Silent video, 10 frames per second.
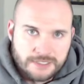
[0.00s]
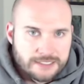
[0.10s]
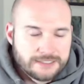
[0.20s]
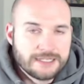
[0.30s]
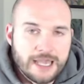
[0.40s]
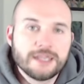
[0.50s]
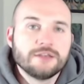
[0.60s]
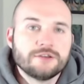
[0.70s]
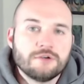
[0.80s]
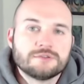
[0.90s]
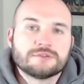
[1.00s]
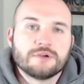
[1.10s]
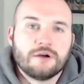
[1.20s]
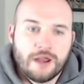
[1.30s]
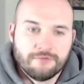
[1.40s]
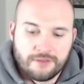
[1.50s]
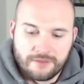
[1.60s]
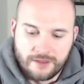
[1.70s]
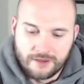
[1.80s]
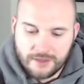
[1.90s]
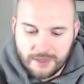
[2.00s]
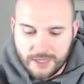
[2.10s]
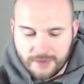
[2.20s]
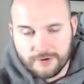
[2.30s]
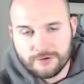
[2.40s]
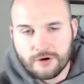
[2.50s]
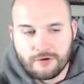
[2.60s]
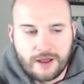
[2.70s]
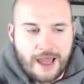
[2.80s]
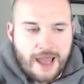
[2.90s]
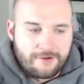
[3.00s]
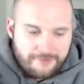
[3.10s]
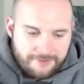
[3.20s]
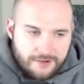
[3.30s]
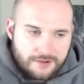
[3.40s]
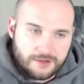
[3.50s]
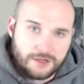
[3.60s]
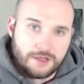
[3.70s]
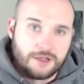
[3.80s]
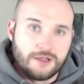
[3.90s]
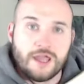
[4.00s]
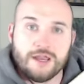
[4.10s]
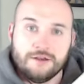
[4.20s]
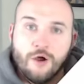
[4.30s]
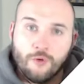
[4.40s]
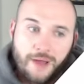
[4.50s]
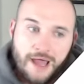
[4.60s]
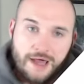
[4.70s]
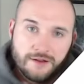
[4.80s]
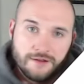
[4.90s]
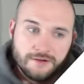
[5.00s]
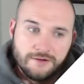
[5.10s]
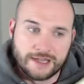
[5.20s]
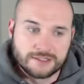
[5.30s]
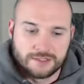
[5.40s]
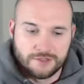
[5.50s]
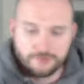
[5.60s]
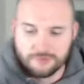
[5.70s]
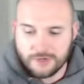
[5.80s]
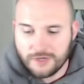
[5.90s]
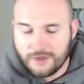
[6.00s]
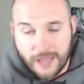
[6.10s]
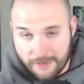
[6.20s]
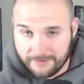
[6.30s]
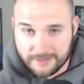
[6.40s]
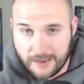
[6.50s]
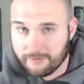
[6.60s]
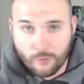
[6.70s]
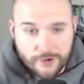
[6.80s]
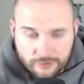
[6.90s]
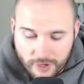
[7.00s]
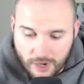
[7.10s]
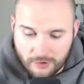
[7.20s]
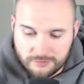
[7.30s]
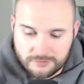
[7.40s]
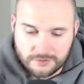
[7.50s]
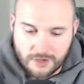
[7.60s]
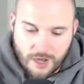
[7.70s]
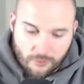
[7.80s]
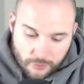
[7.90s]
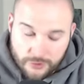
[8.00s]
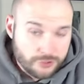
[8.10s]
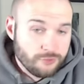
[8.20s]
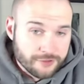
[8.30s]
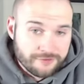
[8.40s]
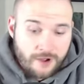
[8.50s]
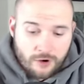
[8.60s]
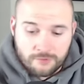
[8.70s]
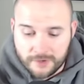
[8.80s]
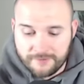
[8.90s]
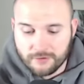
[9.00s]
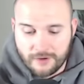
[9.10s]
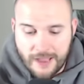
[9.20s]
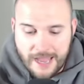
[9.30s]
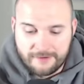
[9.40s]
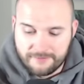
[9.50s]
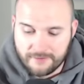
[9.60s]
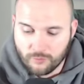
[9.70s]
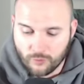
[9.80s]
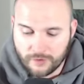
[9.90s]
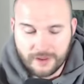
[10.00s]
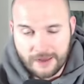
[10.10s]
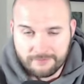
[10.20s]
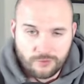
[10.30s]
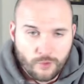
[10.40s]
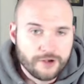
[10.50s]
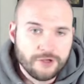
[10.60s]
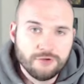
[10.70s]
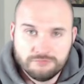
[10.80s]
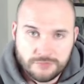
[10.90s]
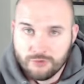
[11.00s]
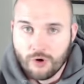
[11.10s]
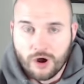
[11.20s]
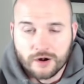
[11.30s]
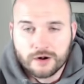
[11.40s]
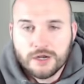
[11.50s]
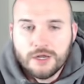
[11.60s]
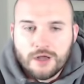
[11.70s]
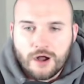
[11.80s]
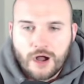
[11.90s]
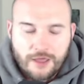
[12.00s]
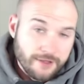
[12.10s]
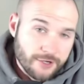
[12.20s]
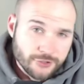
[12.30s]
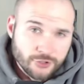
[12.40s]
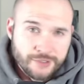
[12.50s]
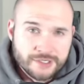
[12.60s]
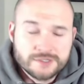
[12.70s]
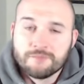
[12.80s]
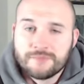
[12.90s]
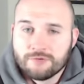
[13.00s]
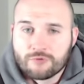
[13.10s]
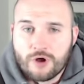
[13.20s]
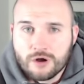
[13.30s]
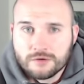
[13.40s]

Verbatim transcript: taking notes on everything. If you don't have a notepad next to you every everywhere you go, uh, well, you do in your phone, but if you don't have one everywhere you, you are, uh, I think you're doing something wrong.